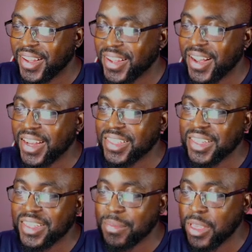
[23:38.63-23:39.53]
God
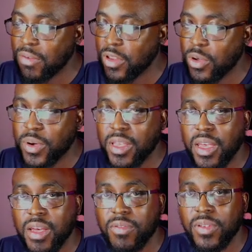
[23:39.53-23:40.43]
says, I'm giving you a
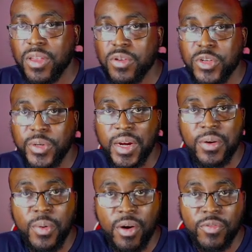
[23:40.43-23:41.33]
gift and you're trying to
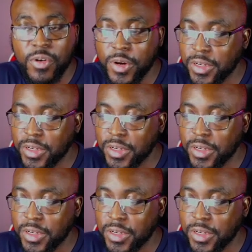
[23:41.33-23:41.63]
work for it.